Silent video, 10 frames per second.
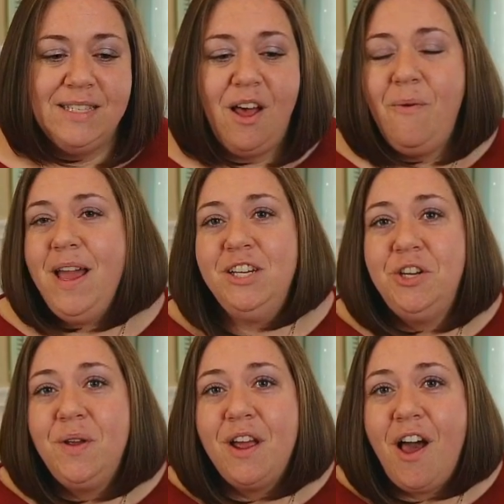always,
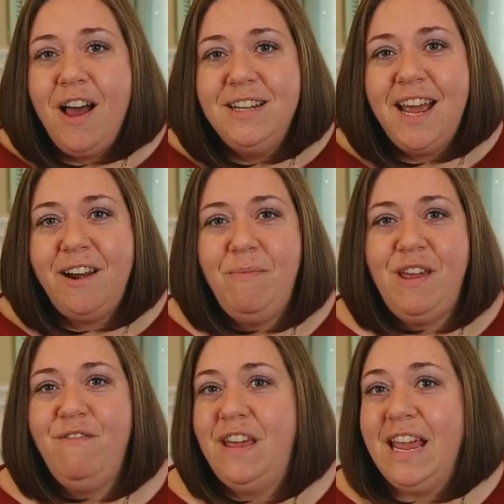you can contact
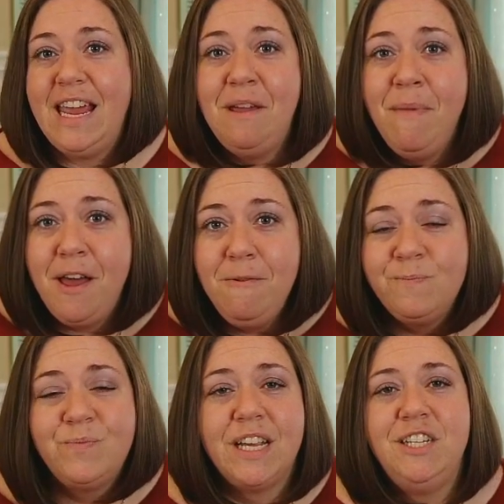me via email
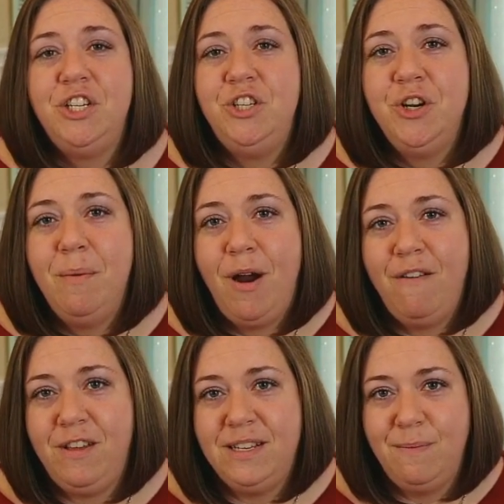at
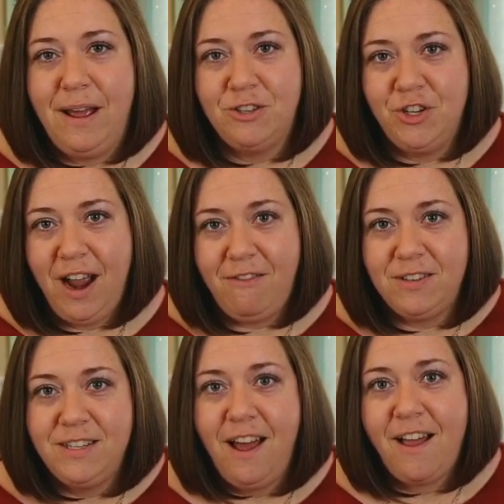
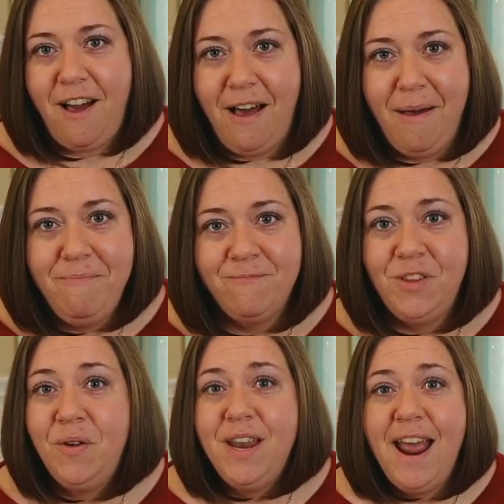ginger@marvelousmousetravels.com.
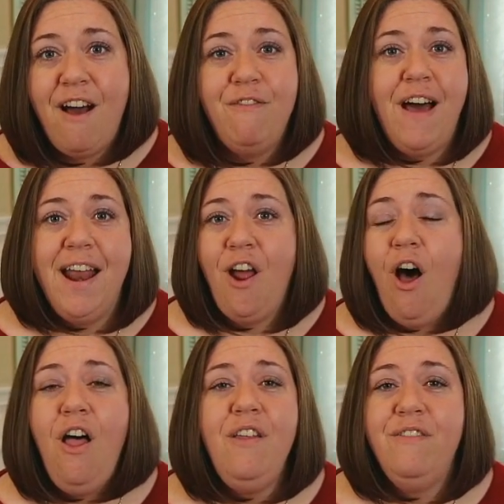You can now find
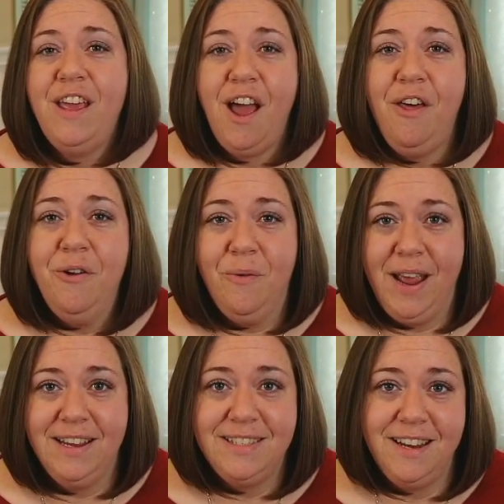all of the other ways to